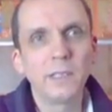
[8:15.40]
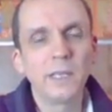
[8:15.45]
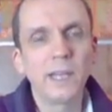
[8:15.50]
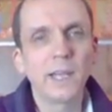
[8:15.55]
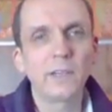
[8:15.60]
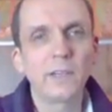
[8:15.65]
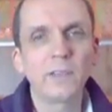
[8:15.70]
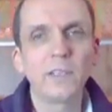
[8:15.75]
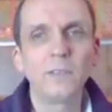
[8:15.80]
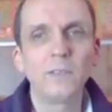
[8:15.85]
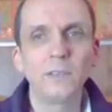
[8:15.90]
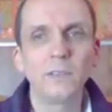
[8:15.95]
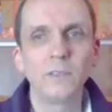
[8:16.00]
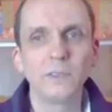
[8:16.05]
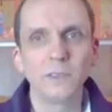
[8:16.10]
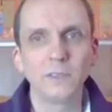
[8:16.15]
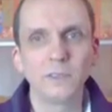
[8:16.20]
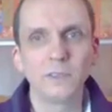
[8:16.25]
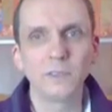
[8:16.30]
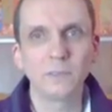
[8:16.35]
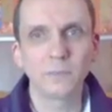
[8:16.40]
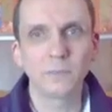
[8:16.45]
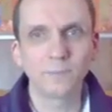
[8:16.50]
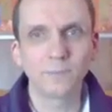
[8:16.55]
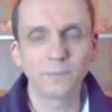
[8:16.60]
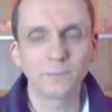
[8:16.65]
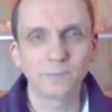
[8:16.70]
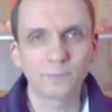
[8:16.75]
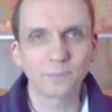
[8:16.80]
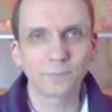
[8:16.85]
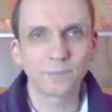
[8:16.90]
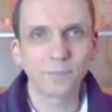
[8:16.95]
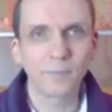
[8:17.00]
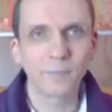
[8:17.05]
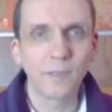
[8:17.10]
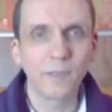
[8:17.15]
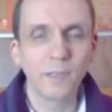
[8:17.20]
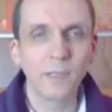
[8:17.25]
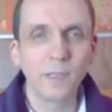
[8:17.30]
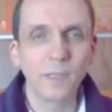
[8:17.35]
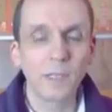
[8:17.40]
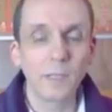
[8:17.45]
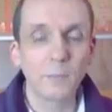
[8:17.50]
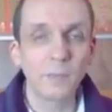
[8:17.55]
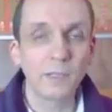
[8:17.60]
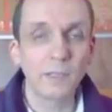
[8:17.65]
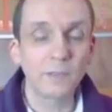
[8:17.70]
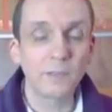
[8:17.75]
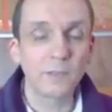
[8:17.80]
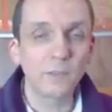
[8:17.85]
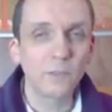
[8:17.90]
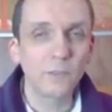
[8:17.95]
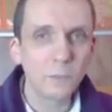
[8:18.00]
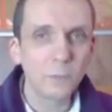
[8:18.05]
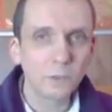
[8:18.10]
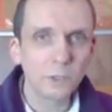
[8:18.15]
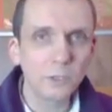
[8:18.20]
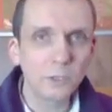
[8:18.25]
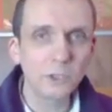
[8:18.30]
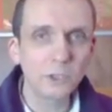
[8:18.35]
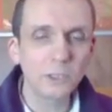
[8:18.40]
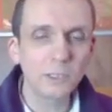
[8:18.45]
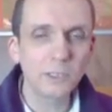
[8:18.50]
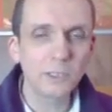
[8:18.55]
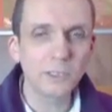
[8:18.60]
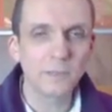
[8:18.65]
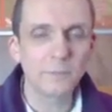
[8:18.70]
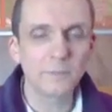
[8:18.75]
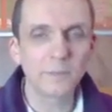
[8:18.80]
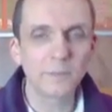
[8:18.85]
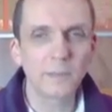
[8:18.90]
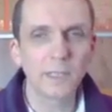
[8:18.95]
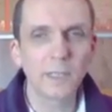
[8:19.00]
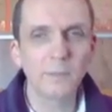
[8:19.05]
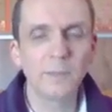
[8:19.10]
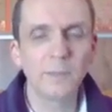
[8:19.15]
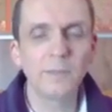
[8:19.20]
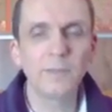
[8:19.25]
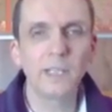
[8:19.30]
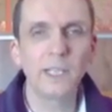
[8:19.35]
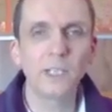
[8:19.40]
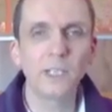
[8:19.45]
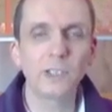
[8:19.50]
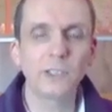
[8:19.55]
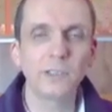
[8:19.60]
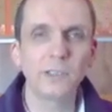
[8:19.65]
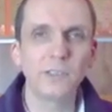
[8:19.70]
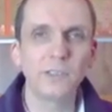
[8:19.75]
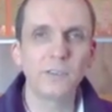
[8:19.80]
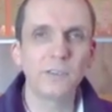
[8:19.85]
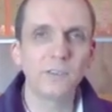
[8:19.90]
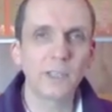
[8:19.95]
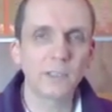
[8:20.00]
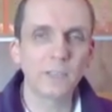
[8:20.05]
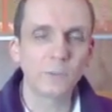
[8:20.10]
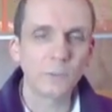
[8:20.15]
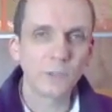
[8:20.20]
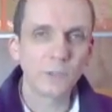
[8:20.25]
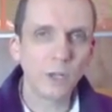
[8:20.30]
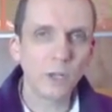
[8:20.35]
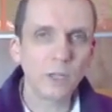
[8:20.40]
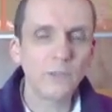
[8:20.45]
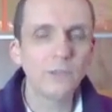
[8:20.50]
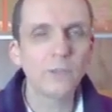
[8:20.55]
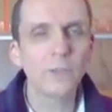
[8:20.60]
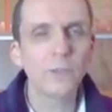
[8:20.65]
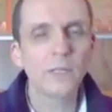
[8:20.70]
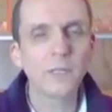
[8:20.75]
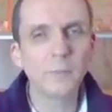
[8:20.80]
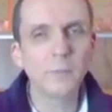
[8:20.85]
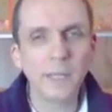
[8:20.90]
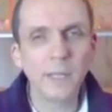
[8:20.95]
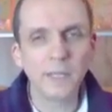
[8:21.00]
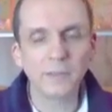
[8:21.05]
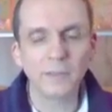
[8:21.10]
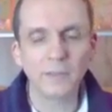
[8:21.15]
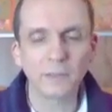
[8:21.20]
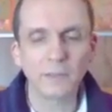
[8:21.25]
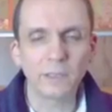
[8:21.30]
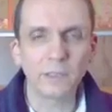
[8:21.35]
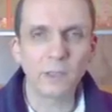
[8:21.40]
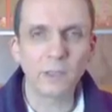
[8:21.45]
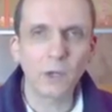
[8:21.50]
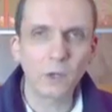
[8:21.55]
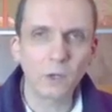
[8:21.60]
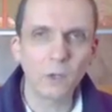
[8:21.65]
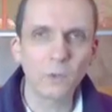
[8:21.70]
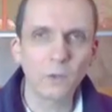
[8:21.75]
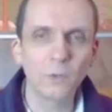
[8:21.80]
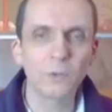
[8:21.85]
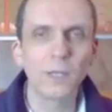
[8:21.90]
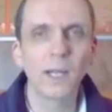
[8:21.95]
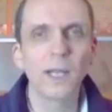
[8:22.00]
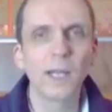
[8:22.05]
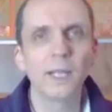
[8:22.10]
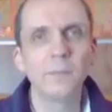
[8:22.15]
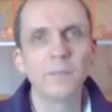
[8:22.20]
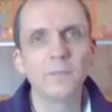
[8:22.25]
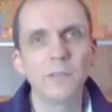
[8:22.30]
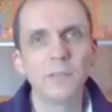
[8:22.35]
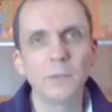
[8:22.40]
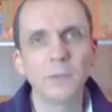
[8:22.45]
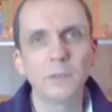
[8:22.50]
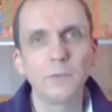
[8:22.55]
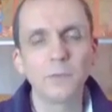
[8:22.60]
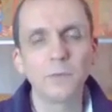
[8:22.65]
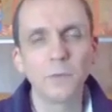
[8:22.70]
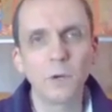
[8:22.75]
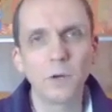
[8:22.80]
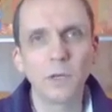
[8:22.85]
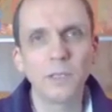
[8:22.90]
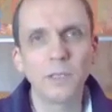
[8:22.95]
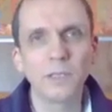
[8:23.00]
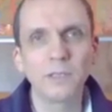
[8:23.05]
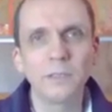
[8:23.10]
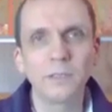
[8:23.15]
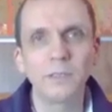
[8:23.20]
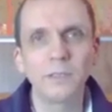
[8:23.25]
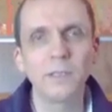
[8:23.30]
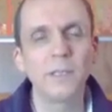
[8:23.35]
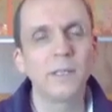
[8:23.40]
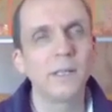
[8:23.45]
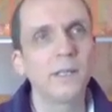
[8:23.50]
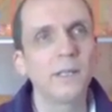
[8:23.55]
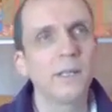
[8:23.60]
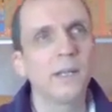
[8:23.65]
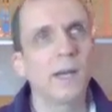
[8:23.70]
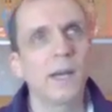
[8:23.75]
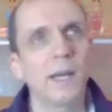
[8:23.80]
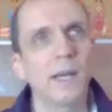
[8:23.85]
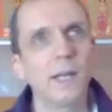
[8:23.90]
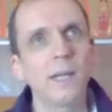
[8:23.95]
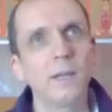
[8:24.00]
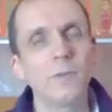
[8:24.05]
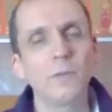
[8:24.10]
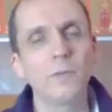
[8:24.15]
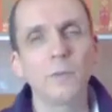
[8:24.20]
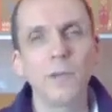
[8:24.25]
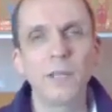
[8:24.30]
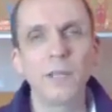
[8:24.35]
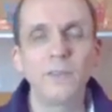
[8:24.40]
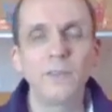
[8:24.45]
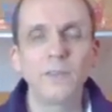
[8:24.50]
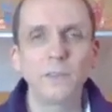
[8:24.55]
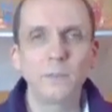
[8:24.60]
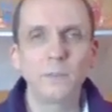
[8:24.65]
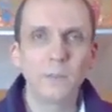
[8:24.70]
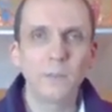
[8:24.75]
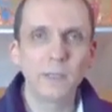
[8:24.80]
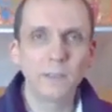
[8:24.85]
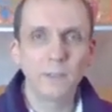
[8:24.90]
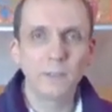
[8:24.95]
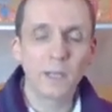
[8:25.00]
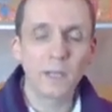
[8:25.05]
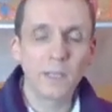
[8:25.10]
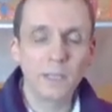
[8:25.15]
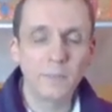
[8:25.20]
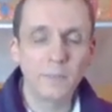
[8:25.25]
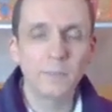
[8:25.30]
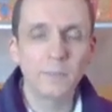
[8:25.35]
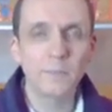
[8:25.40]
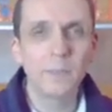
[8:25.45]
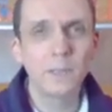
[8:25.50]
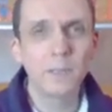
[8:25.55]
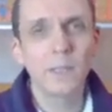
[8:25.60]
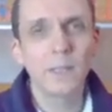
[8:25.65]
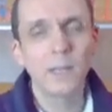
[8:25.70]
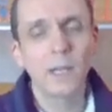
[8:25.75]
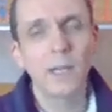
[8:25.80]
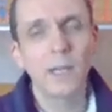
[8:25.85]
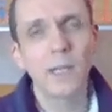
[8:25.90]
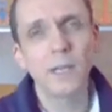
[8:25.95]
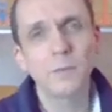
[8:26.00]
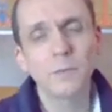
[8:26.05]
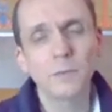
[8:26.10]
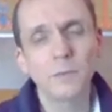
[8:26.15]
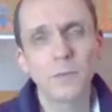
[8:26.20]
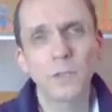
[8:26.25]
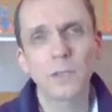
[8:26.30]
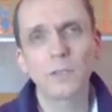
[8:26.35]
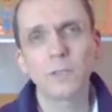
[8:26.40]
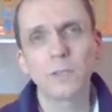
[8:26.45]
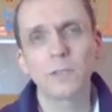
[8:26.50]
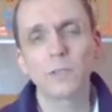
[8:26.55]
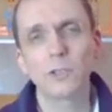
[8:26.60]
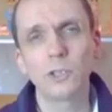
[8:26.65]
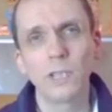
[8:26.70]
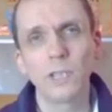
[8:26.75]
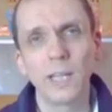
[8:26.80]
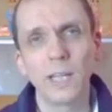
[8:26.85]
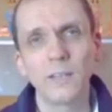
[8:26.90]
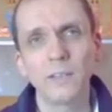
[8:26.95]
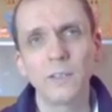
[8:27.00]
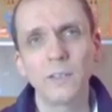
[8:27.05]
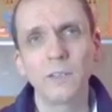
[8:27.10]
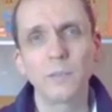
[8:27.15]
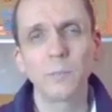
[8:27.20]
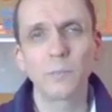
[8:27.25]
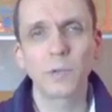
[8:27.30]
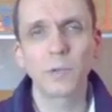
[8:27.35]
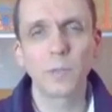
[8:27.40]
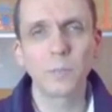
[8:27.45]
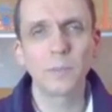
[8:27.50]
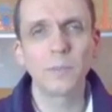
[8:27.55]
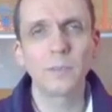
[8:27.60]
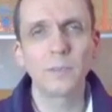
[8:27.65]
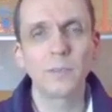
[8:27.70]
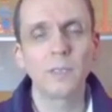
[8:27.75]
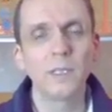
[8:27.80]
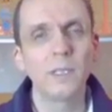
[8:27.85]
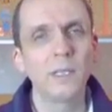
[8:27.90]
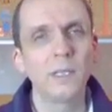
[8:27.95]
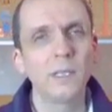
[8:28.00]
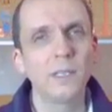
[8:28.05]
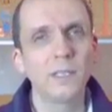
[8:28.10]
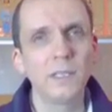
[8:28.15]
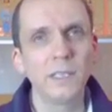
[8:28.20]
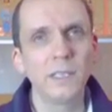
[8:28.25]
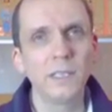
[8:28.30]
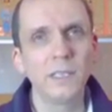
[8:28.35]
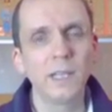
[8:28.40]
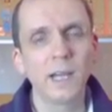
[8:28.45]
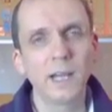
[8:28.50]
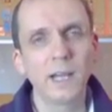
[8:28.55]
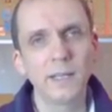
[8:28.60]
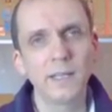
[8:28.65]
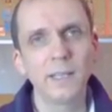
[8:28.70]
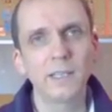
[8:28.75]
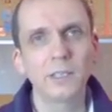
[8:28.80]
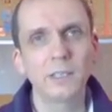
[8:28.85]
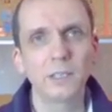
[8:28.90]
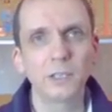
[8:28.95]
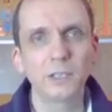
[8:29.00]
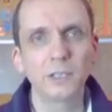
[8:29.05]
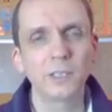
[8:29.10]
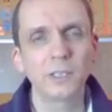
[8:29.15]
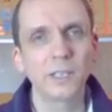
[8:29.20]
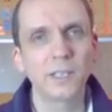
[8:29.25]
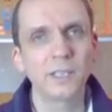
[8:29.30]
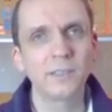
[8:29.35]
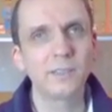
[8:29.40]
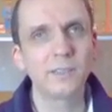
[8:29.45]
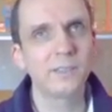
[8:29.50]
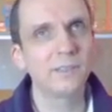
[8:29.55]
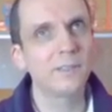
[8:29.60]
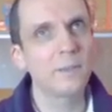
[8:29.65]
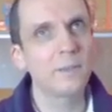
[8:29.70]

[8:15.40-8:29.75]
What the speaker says: activities. But spiritual lamentation is that we also lament, oh, I am very fallen, I have wasted my time, I have not chanted properly Hare Krishna,